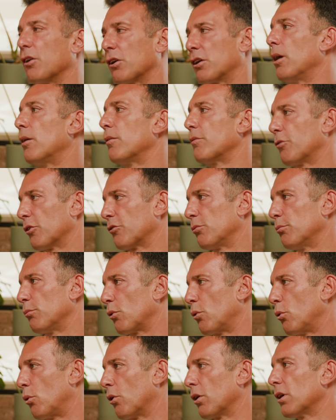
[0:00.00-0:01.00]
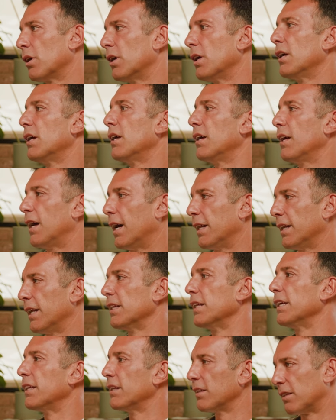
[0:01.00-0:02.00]
of comfort from Accor, and they
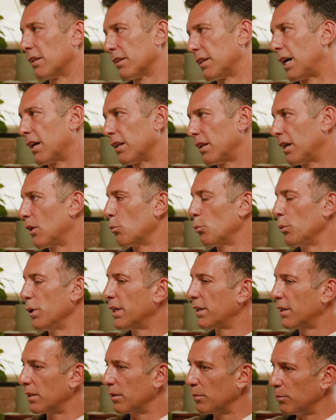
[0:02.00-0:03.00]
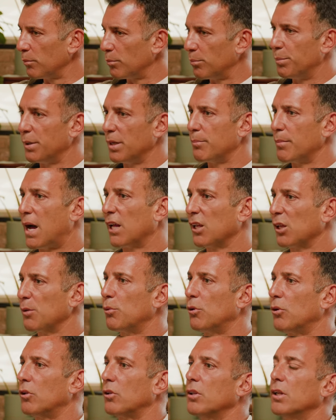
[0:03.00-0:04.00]
lean into that. And we can be
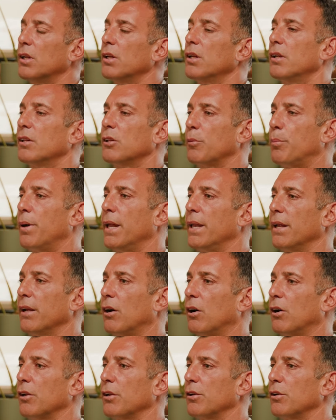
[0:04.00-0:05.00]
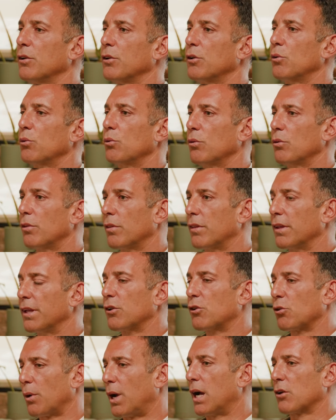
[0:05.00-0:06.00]
malleable depending on the
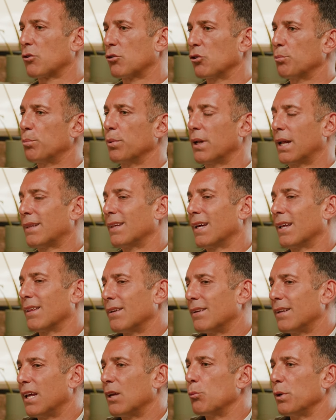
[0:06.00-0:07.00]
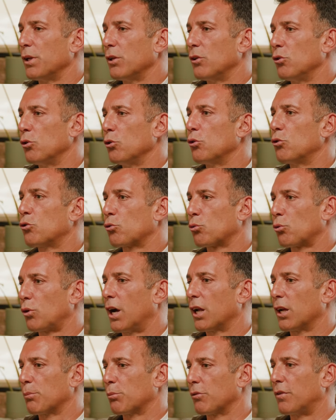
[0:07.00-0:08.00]
interactions. But at the end of the day, we do
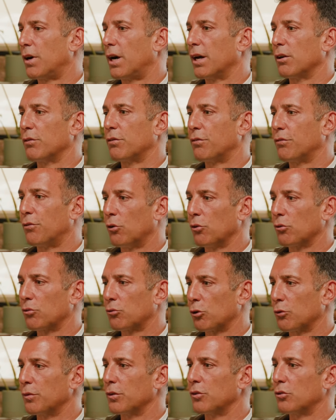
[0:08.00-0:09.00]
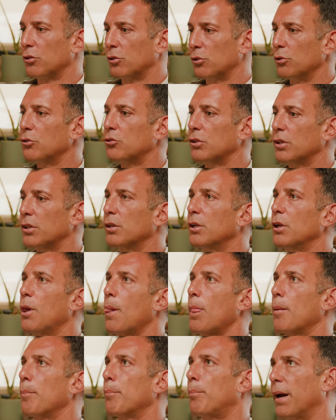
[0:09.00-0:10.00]
try to provide a full service solution
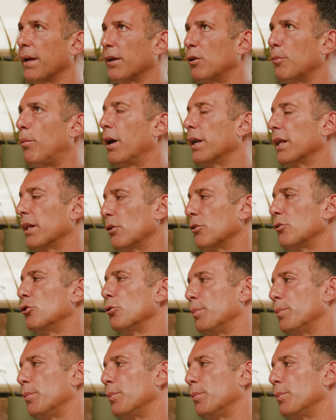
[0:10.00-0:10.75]
by combining those two